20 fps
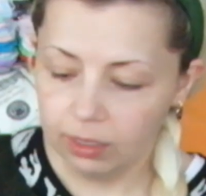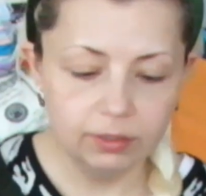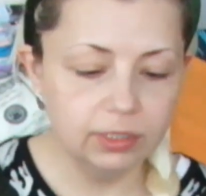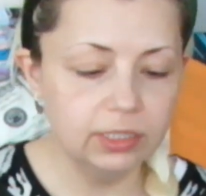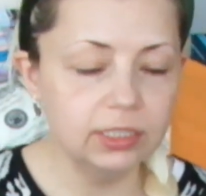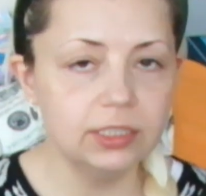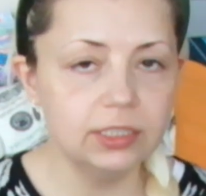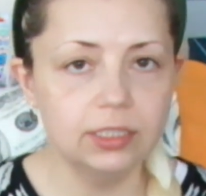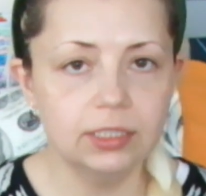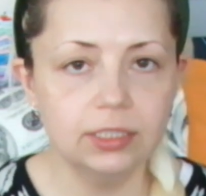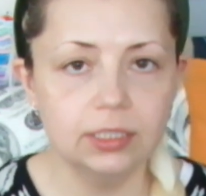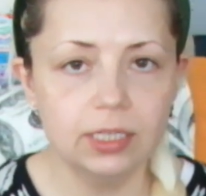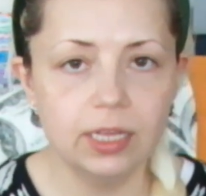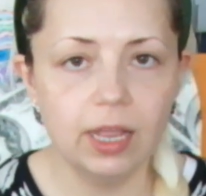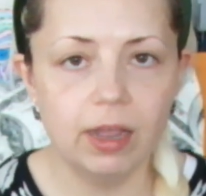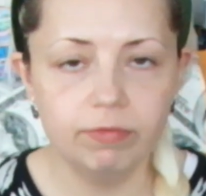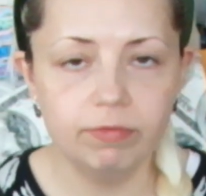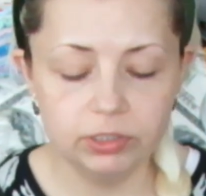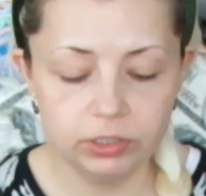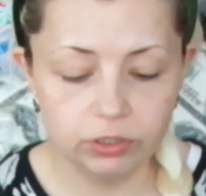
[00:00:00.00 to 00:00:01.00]
This is
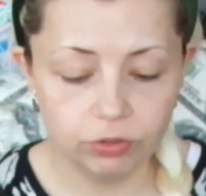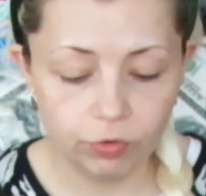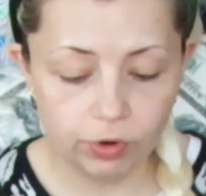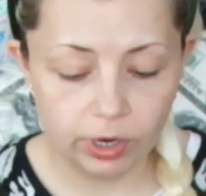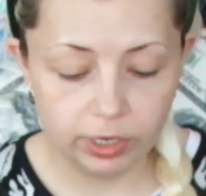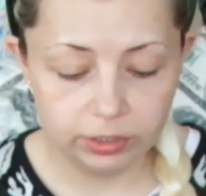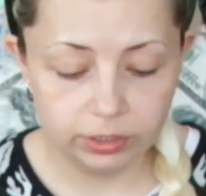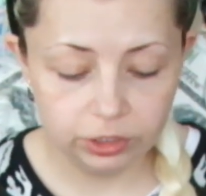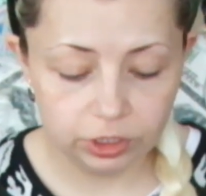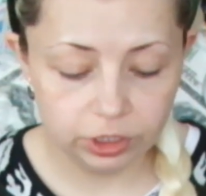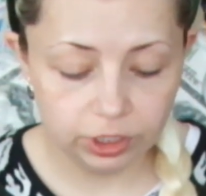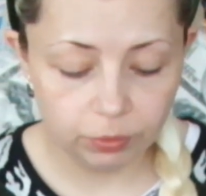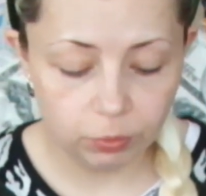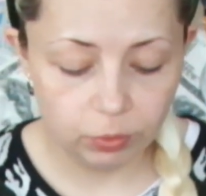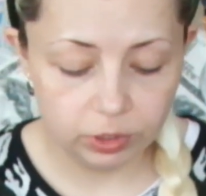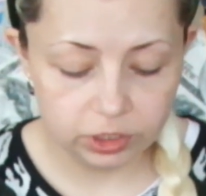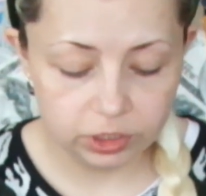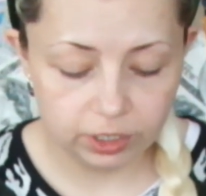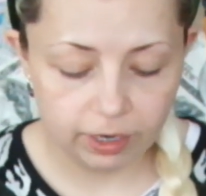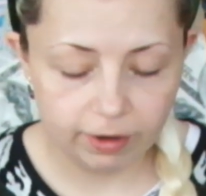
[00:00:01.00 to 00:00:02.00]
another scrunchie
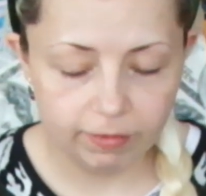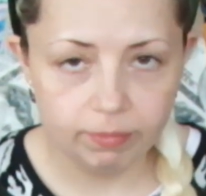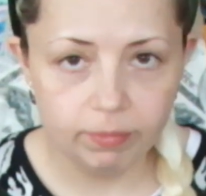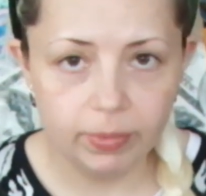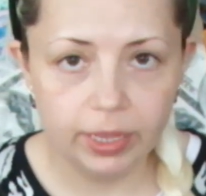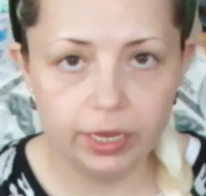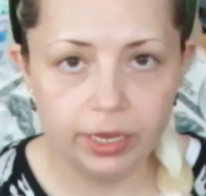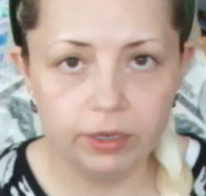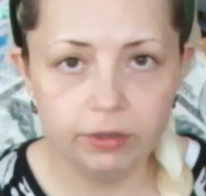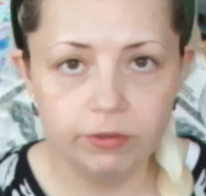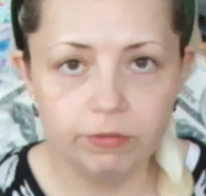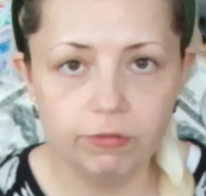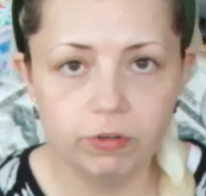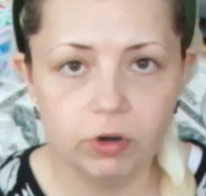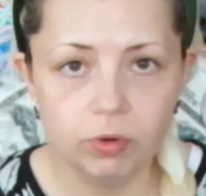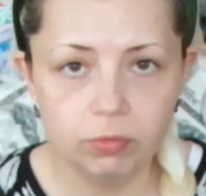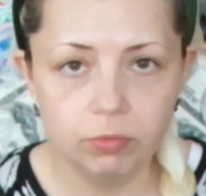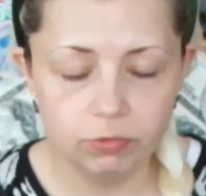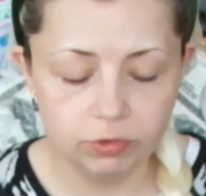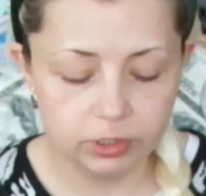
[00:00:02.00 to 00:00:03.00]
which I've made
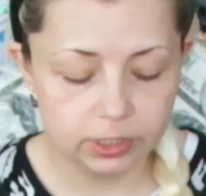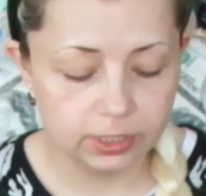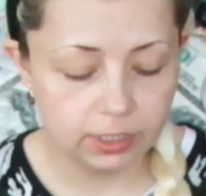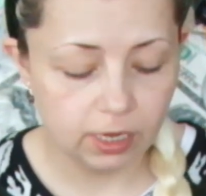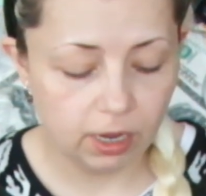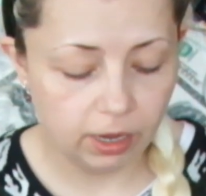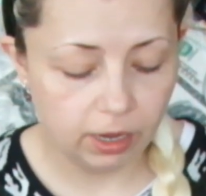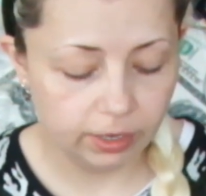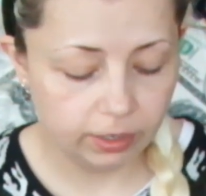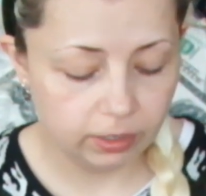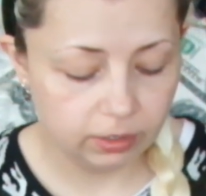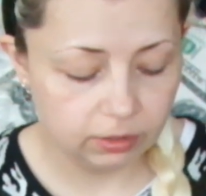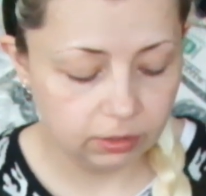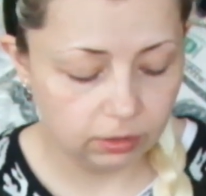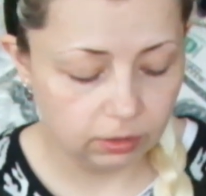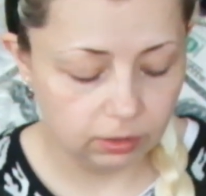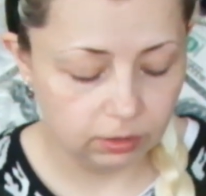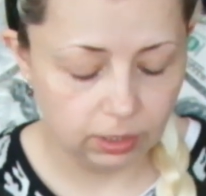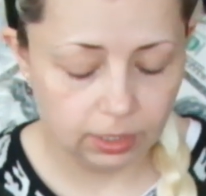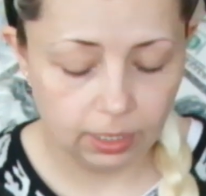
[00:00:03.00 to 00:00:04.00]
from
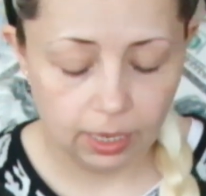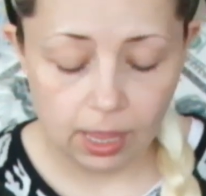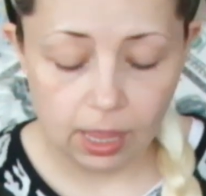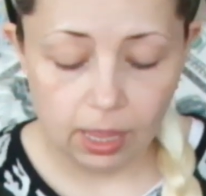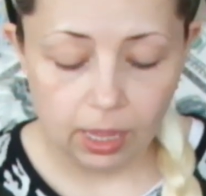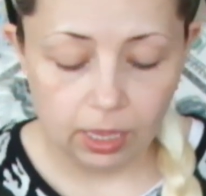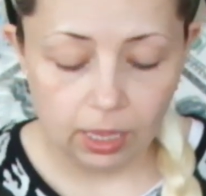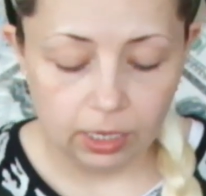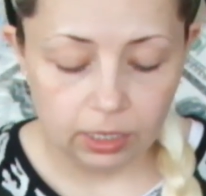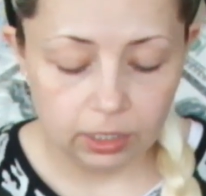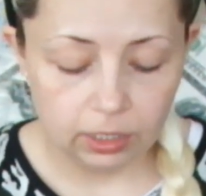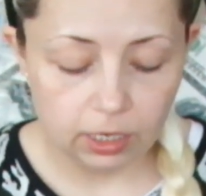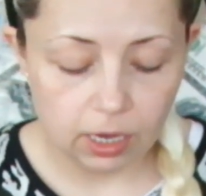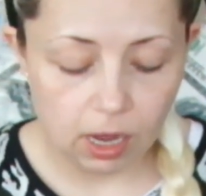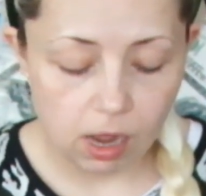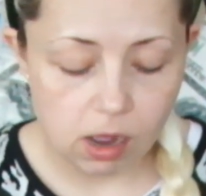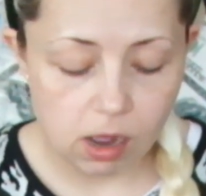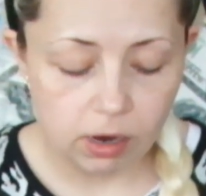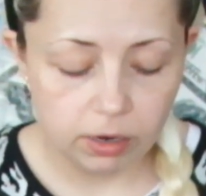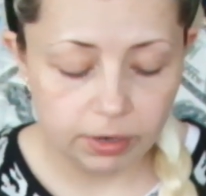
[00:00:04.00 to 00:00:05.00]
recycled
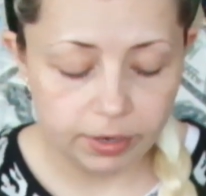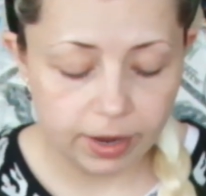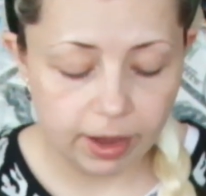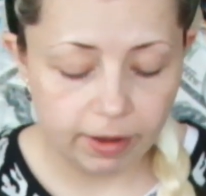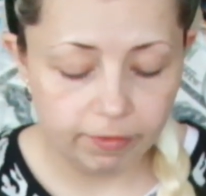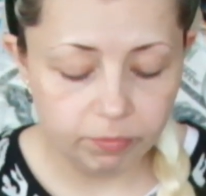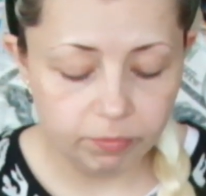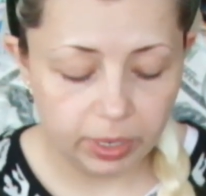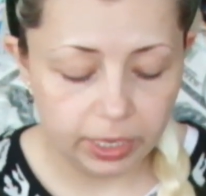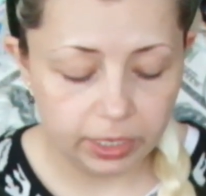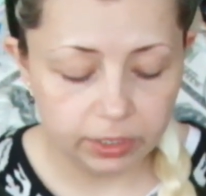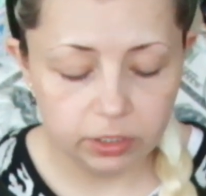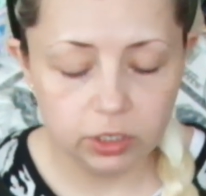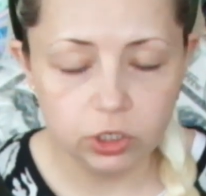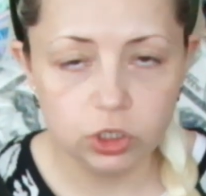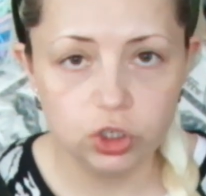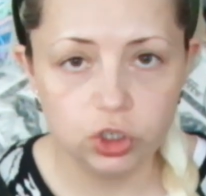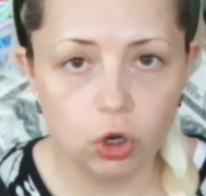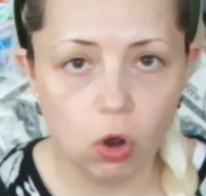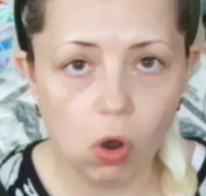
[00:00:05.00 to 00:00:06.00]
yarn. I've made the
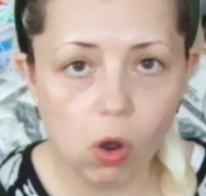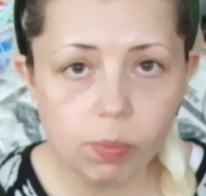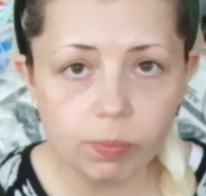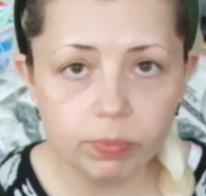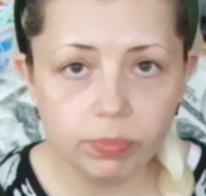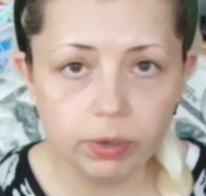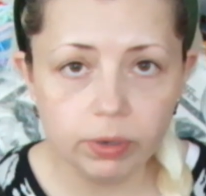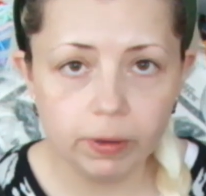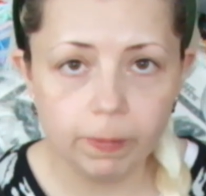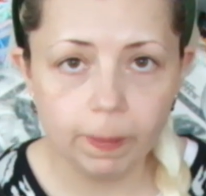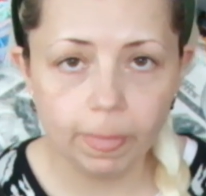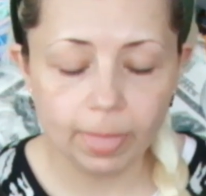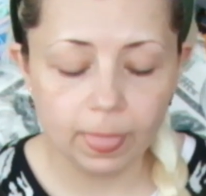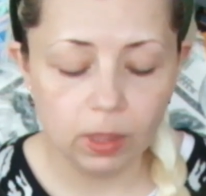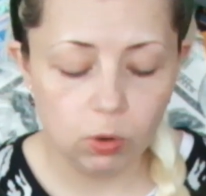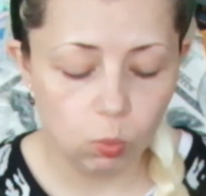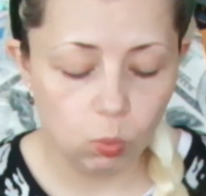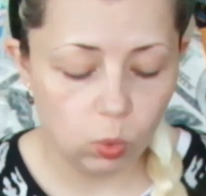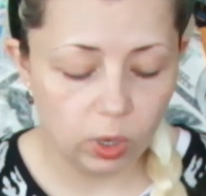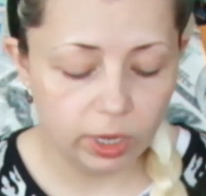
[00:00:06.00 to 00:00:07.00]
top
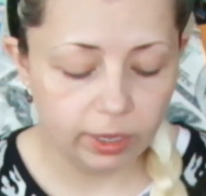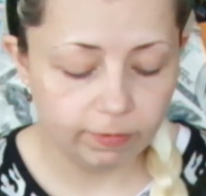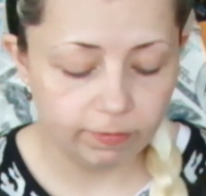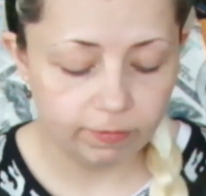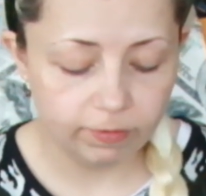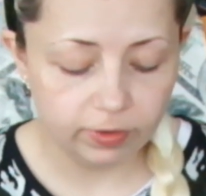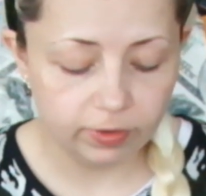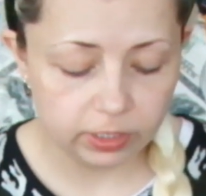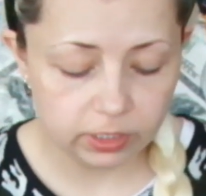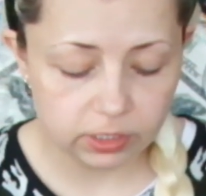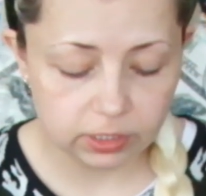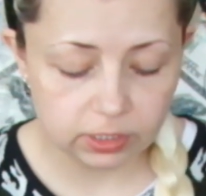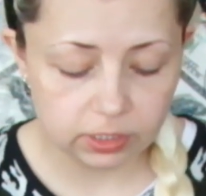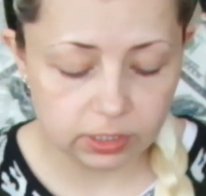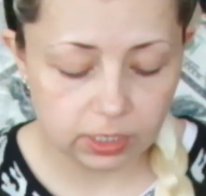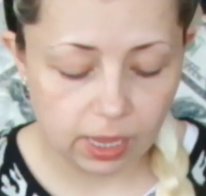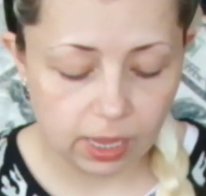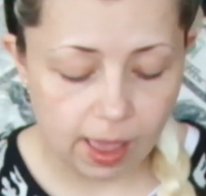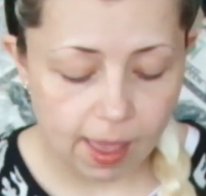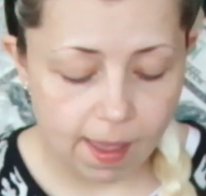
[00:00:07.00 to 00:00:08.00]
with
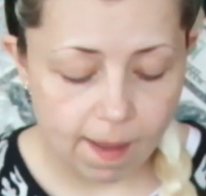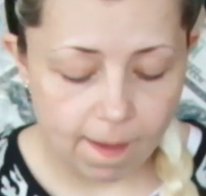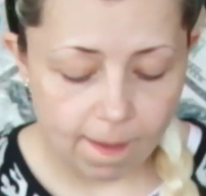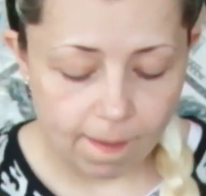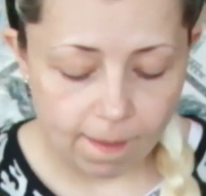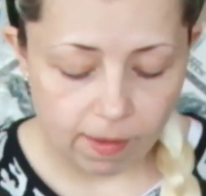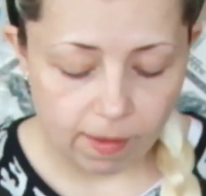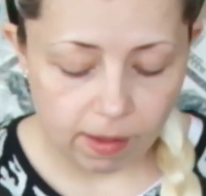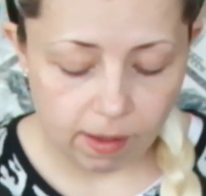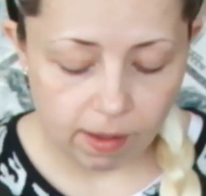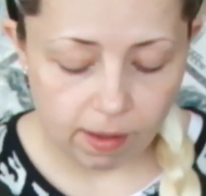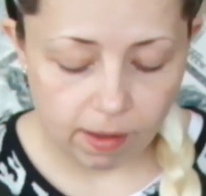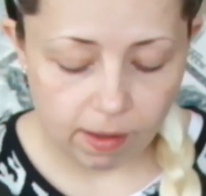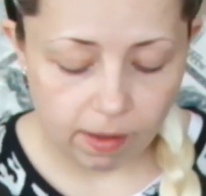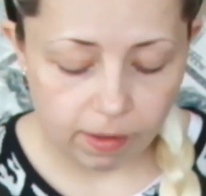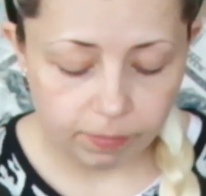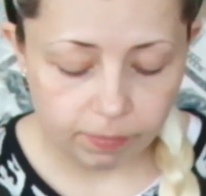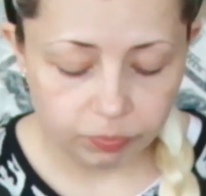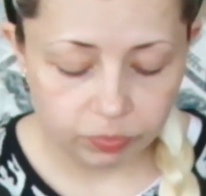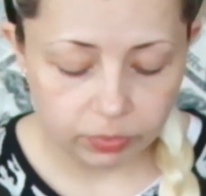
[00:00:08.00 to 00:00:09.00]
this
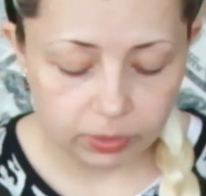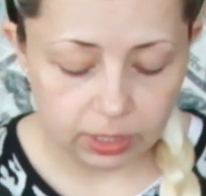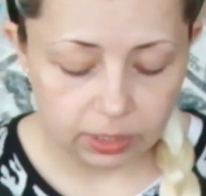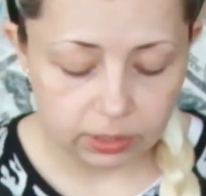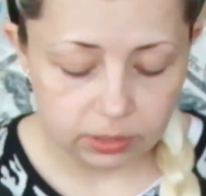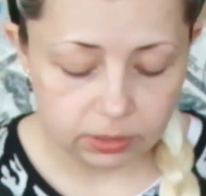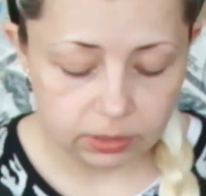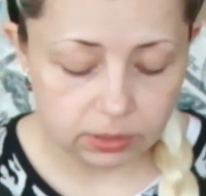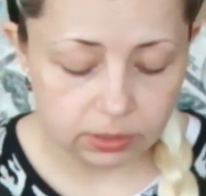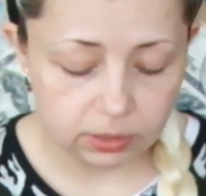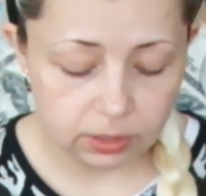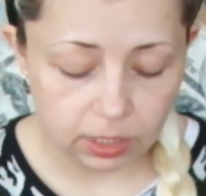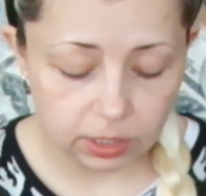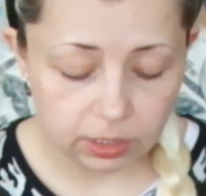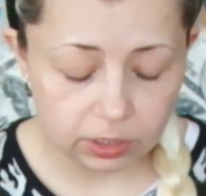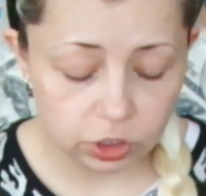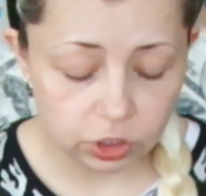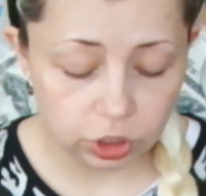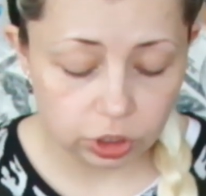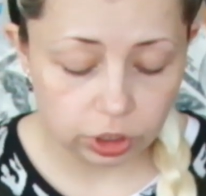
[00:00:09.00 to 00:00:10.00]

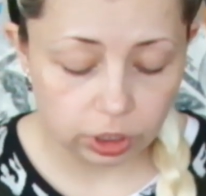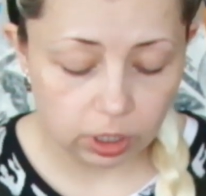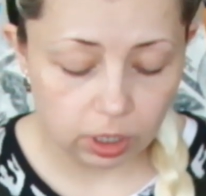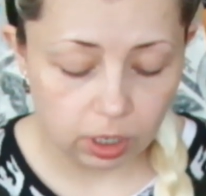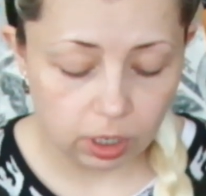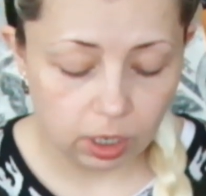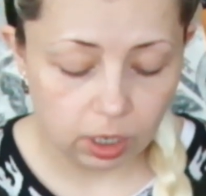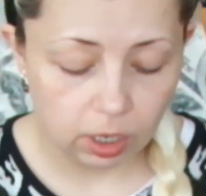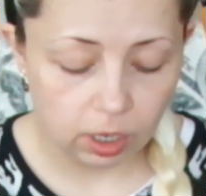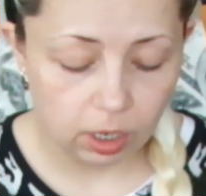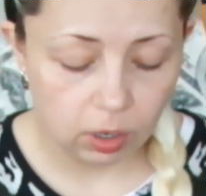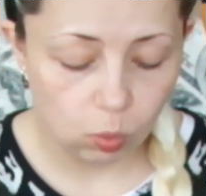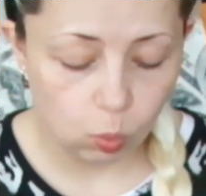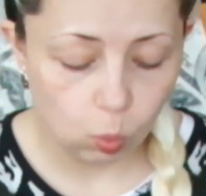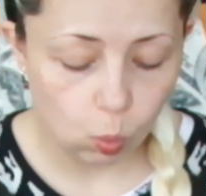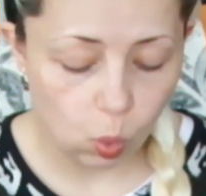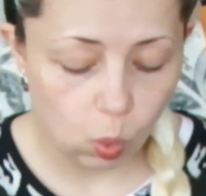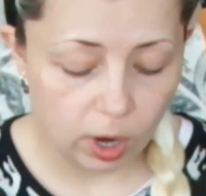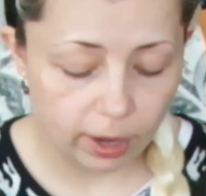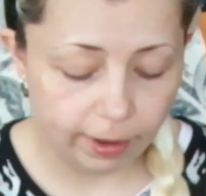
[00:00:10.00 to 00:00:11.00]
stitch
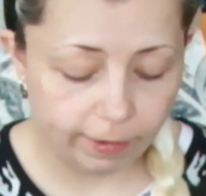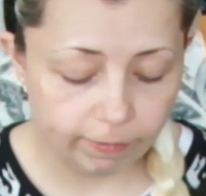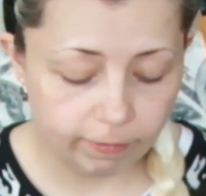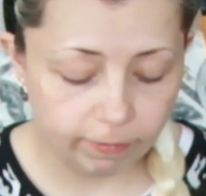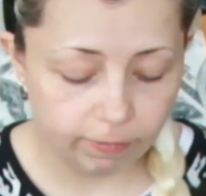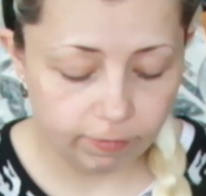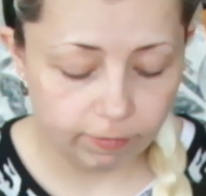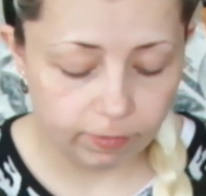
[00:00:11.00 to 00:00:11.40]
with